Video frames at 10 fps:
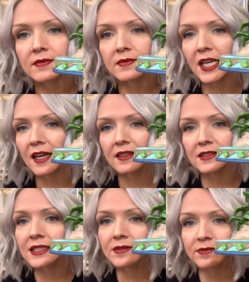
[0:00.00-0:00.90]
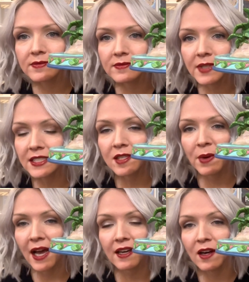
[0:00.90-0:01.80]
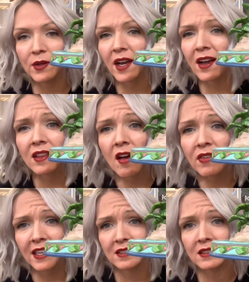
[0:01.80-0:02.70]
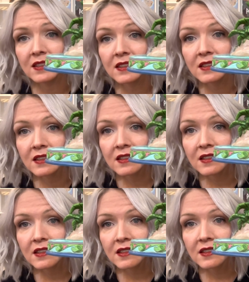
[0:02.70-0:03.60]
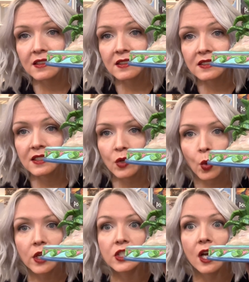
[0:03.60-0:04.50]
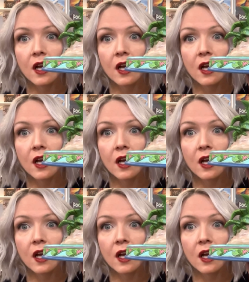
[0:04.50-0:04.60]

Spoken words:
Like, it's the back. I don't care. I love it. Gorgeous.